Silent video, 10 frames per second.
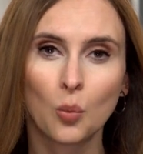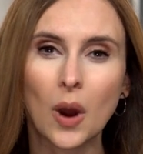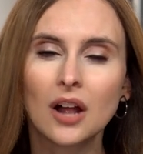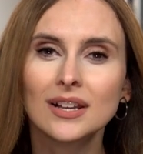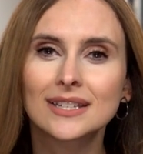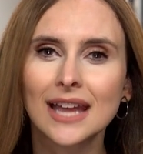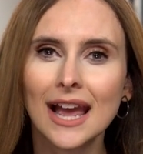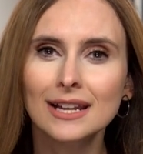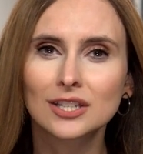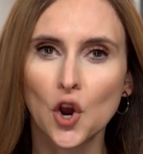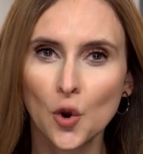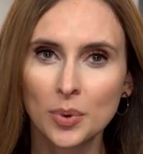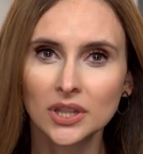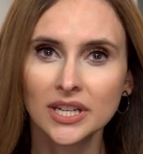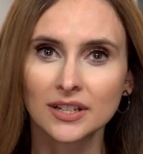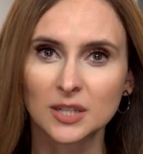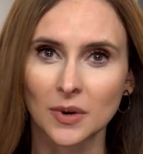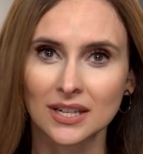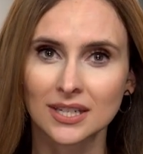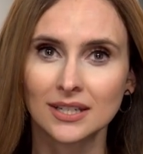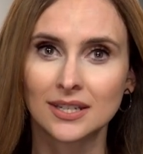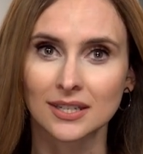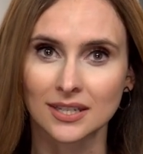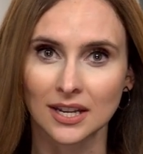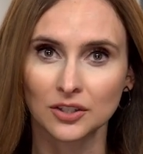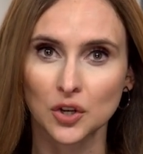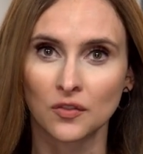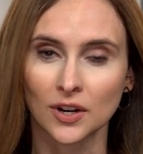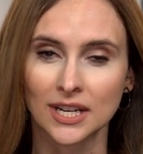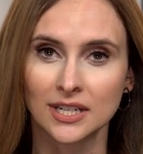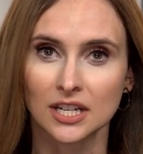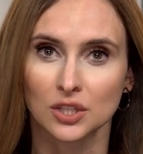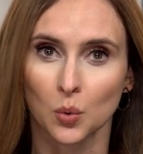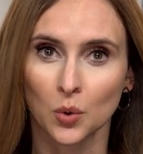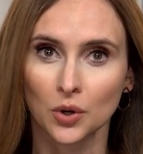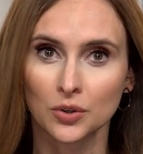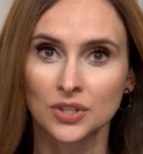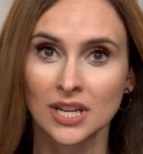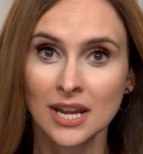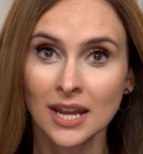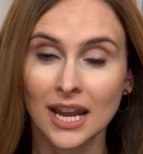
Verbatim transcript: While it's X openly expressing dissent over India's orders,